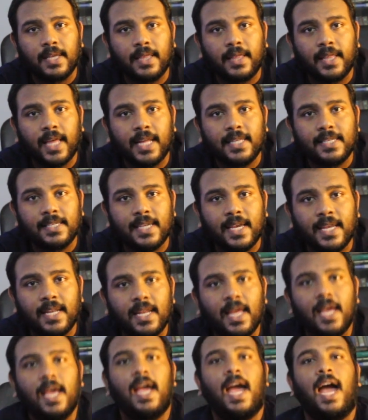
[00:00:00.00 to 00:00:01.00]
And that's it.
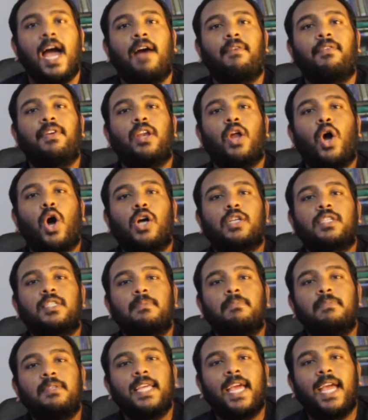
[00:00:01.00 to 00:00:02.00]
Have an
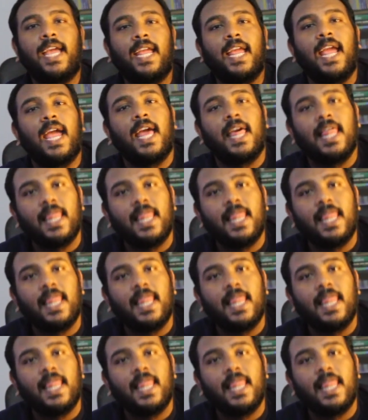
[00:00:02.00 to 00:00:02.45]
awesome day.